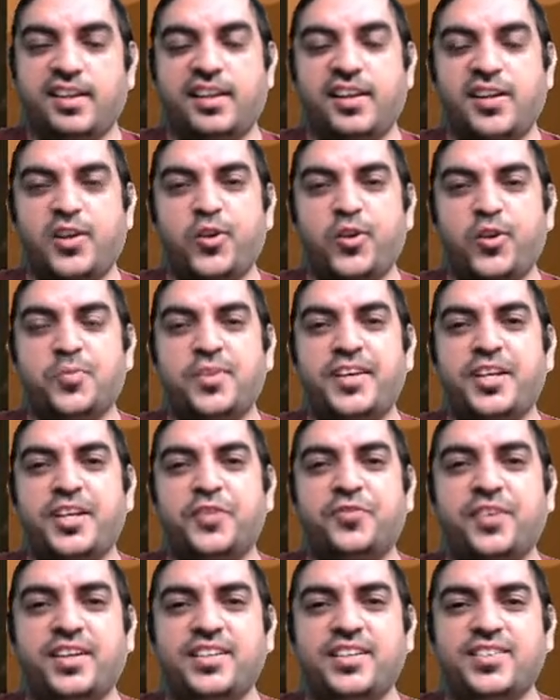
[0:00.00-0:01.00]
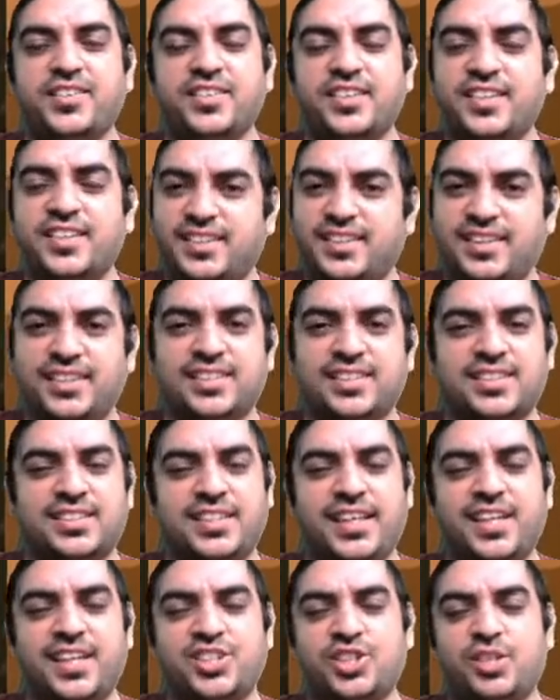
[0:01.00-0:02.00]
Hello, my dear friends. This is
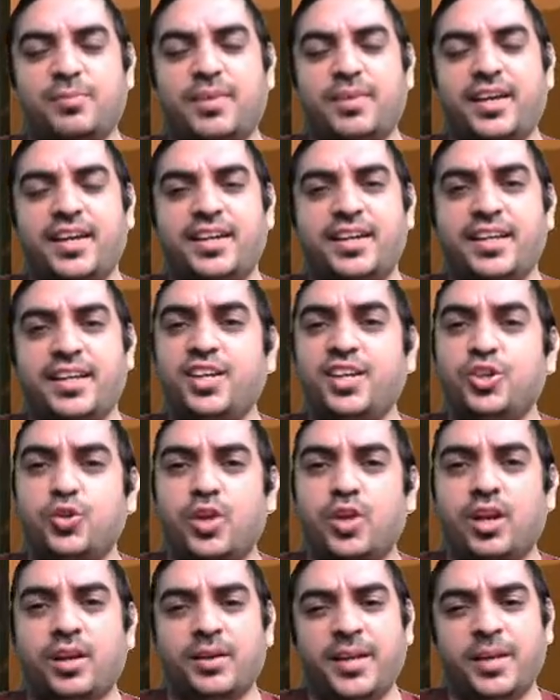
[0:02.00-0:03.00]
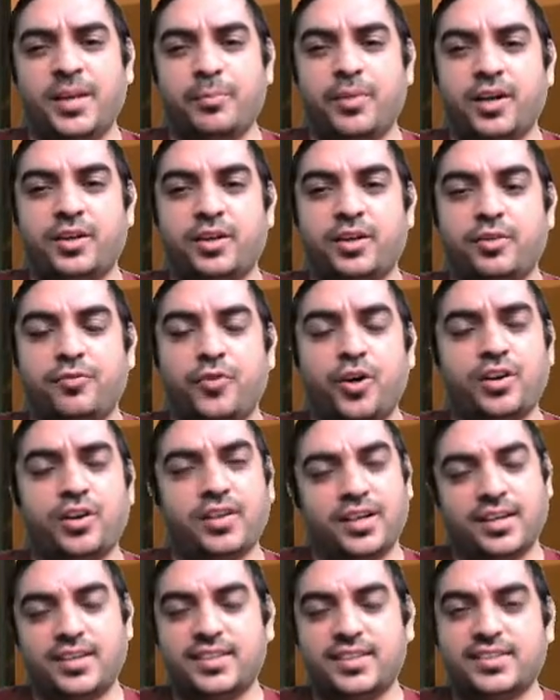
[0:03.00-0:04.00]
CH Chinmay Hegde, your learning partner for
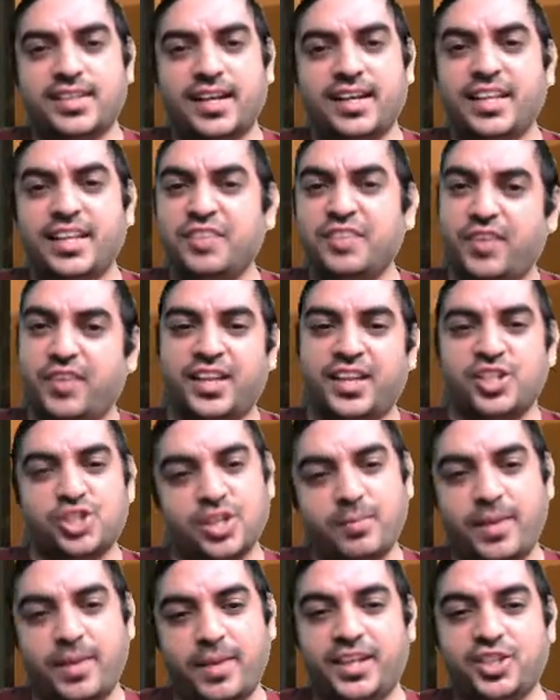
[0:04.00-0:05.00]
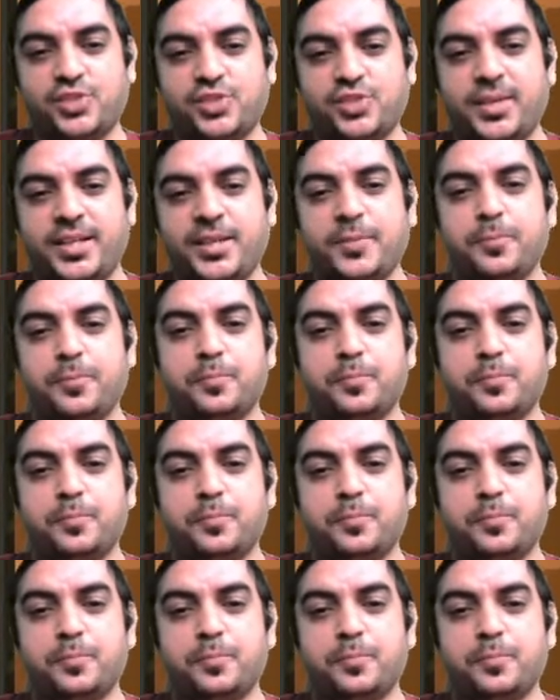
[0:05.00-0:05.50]
understanding financial management.